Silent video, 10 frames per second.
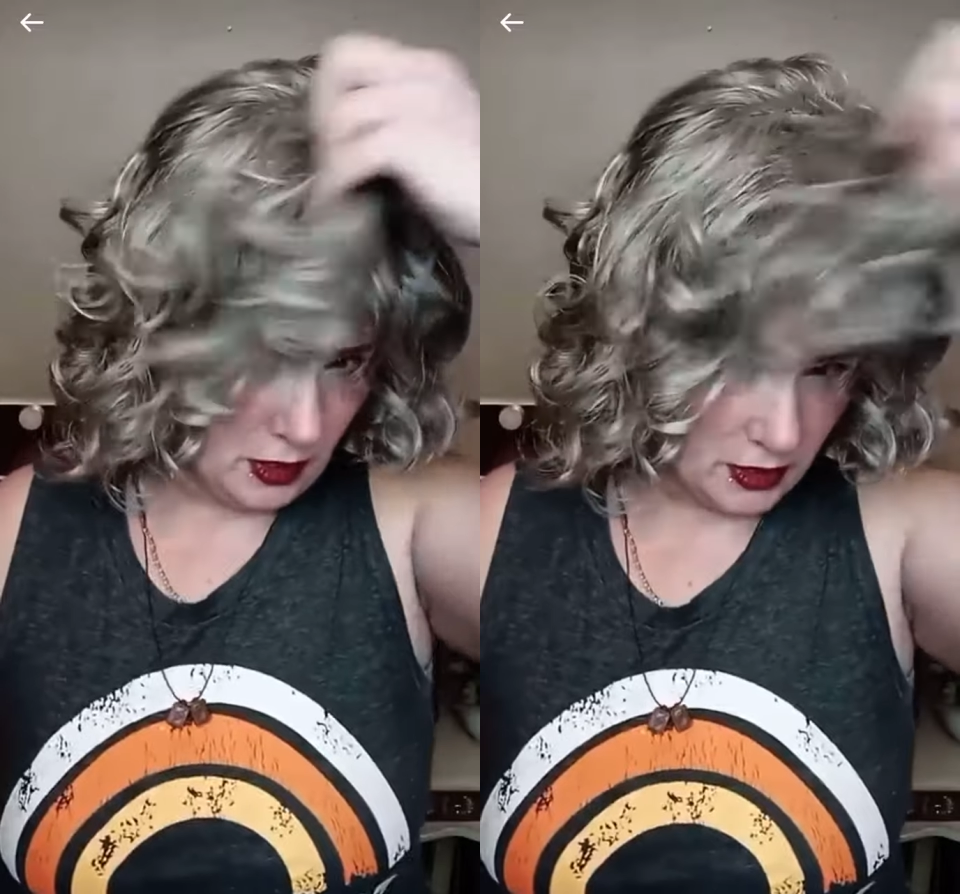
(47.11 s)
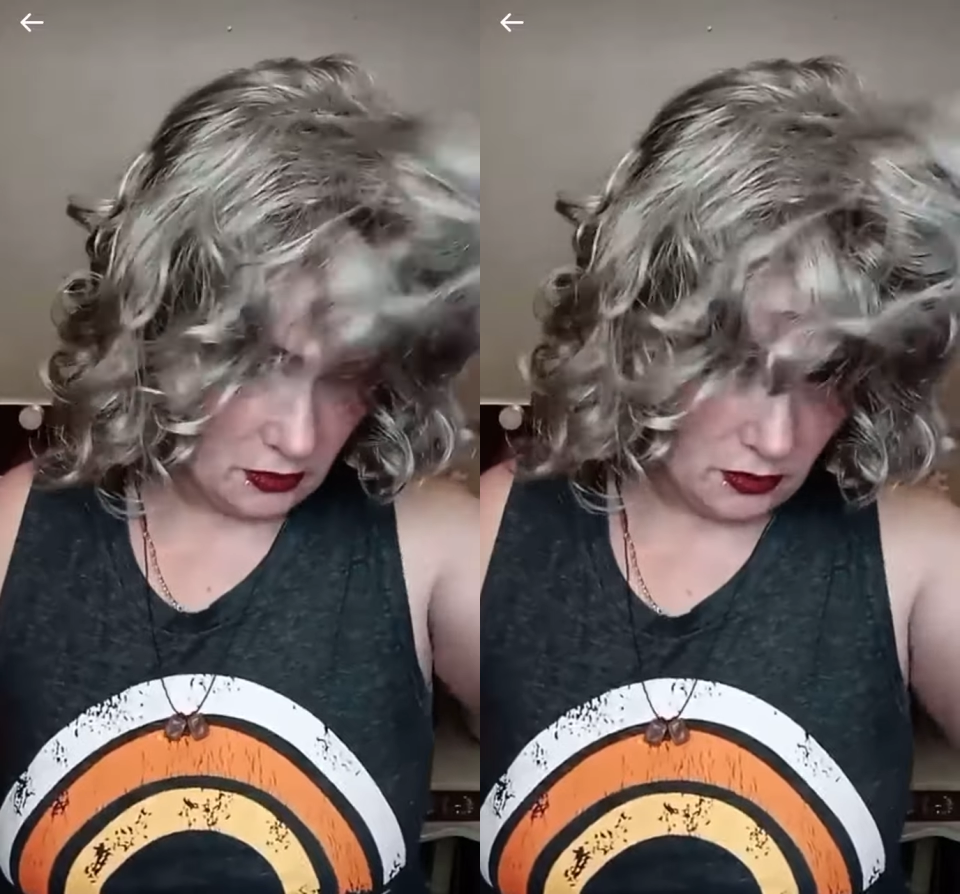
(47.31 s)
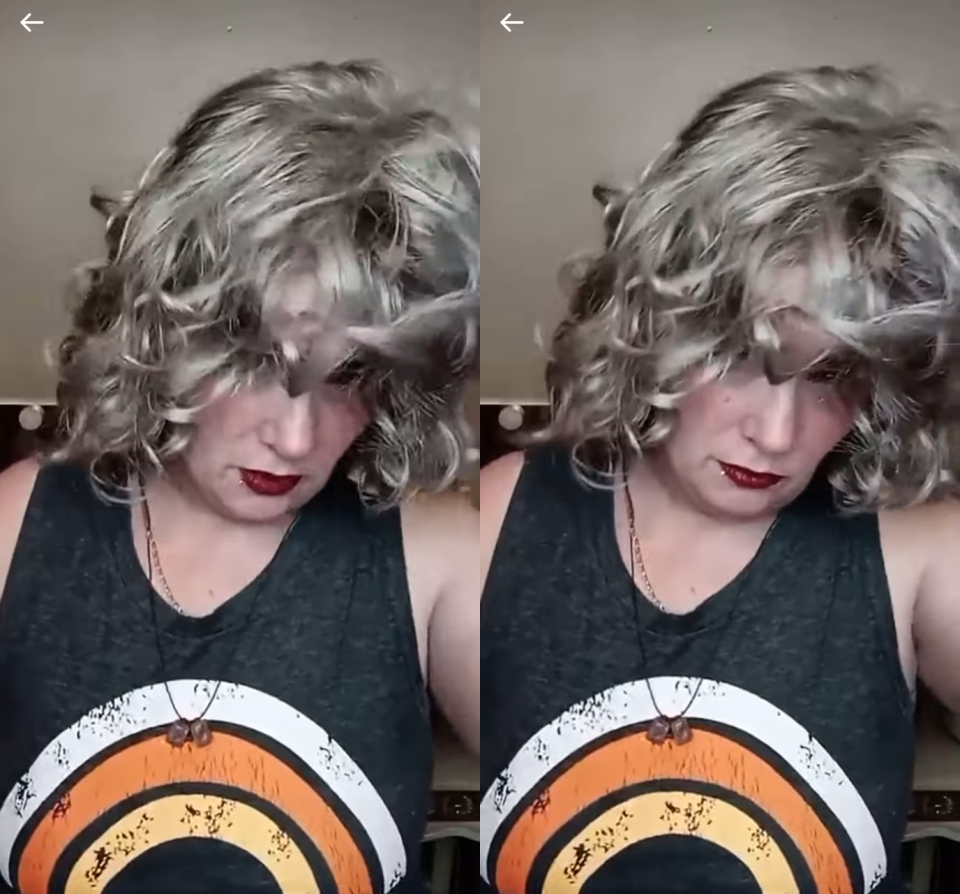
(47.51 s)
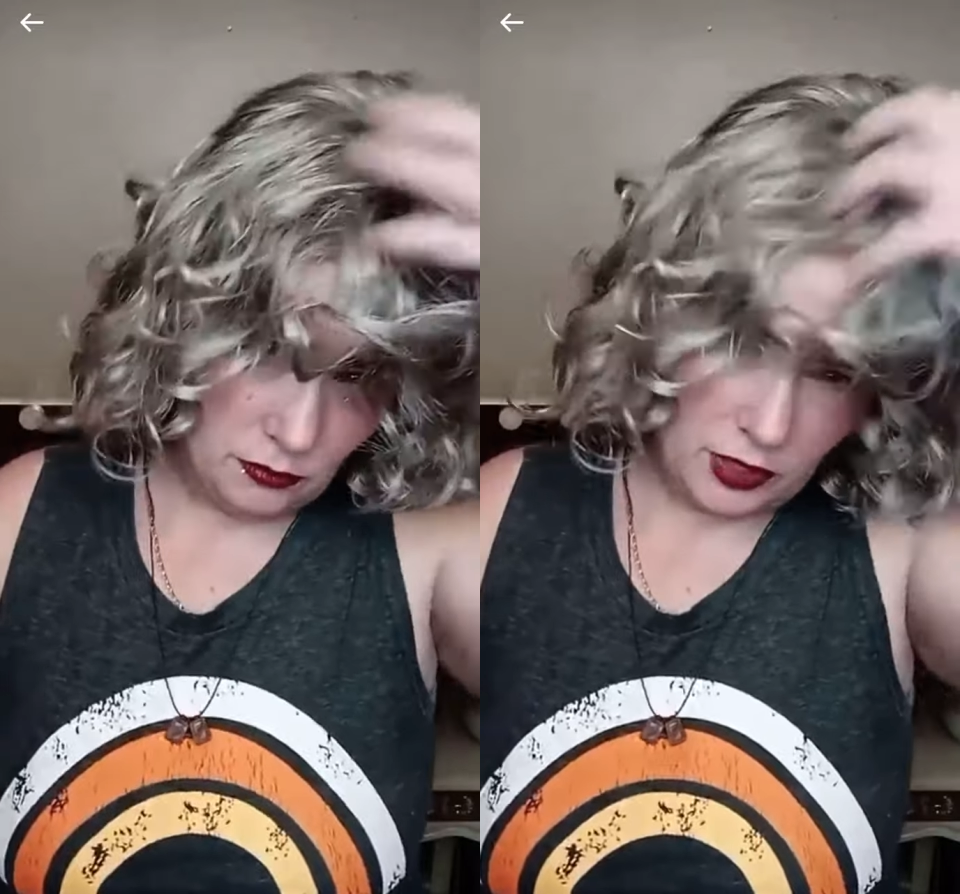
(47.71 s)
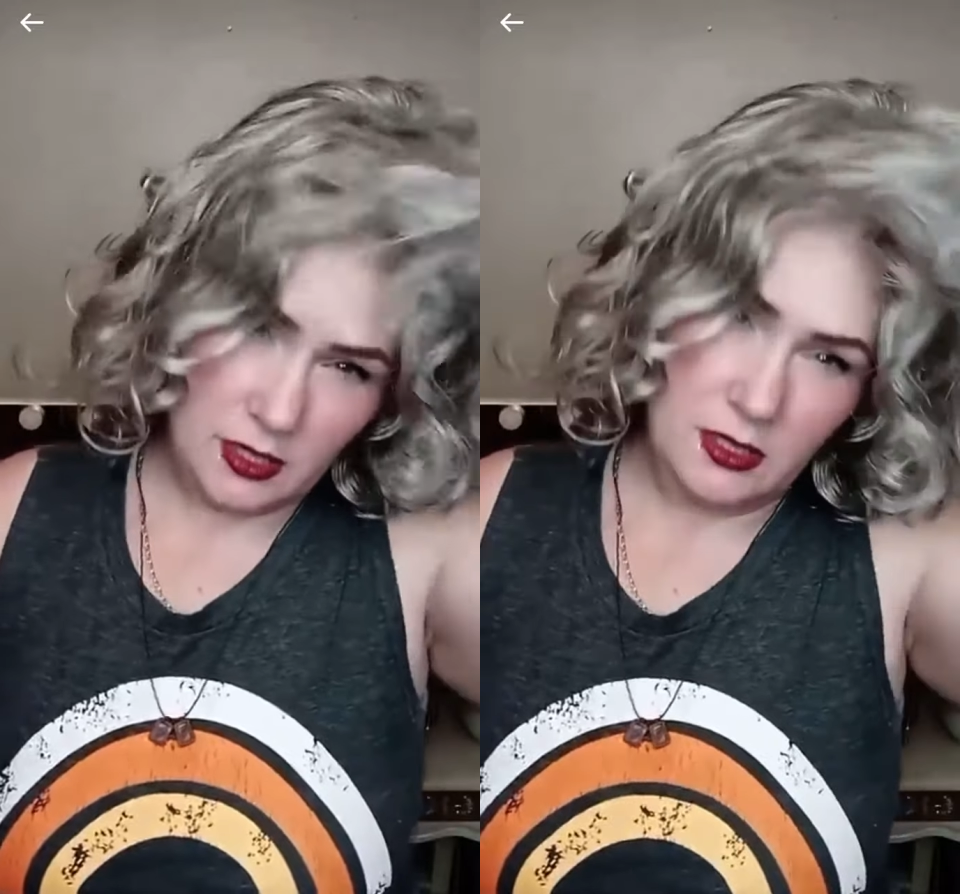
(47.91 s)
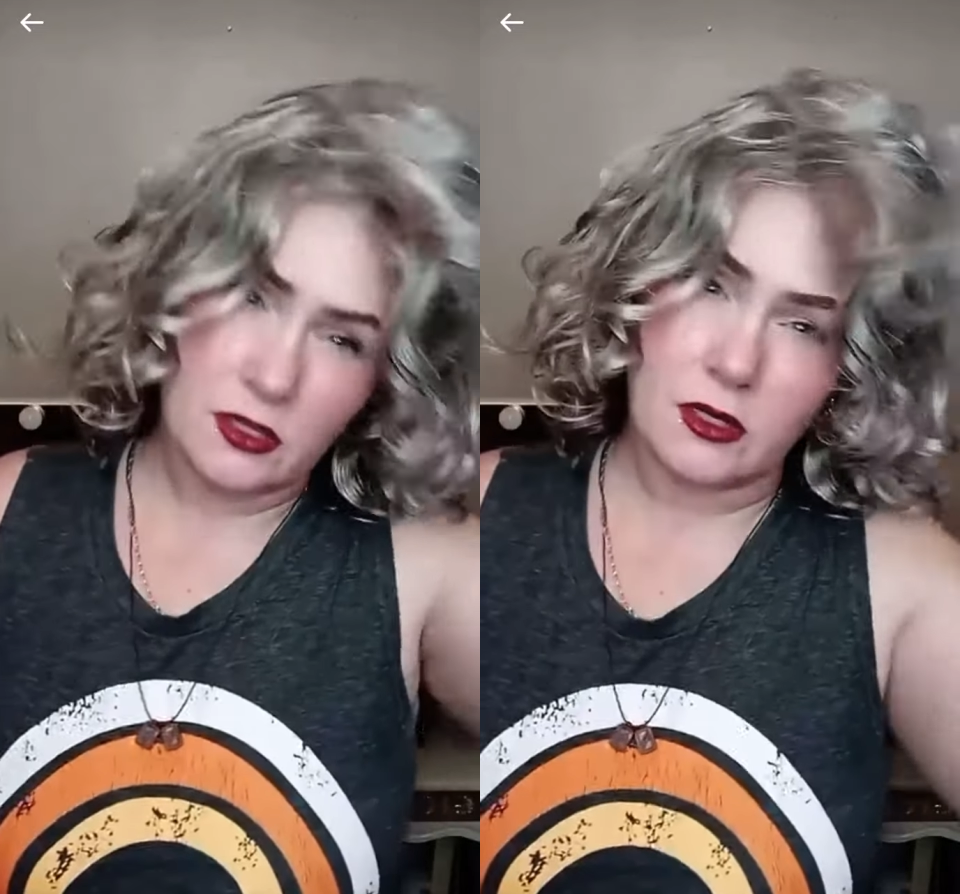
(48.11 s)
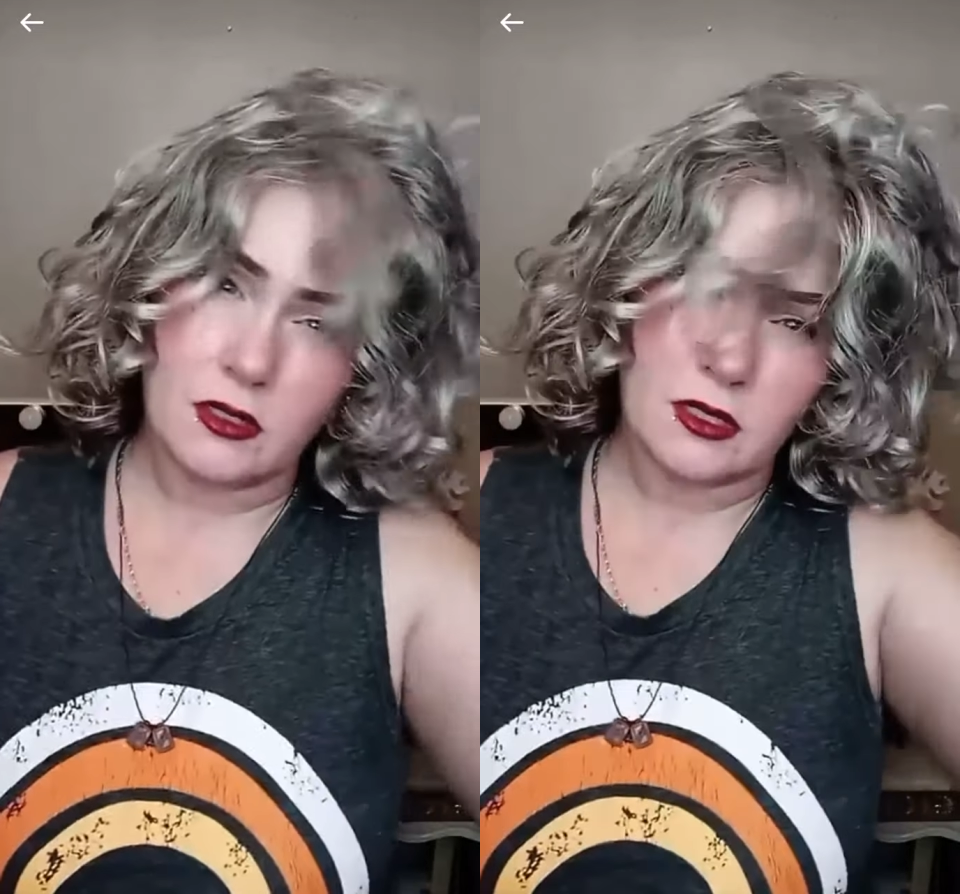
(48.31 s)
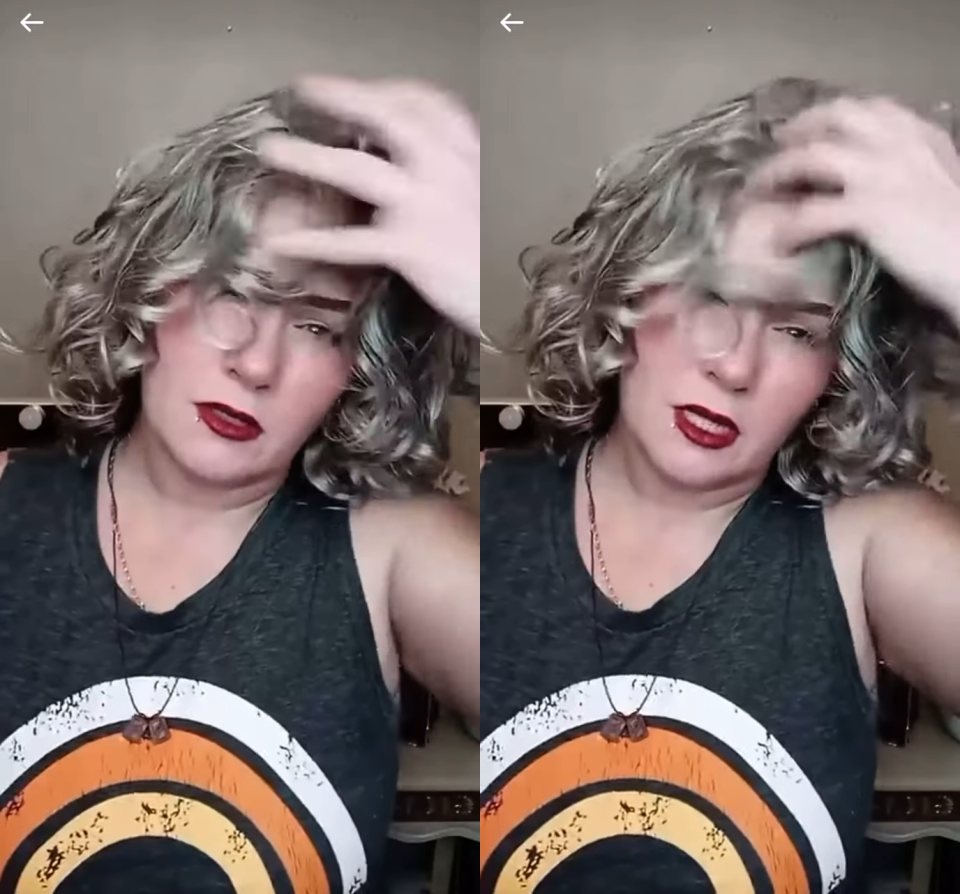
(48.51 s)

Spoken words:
So you can bring these curls on the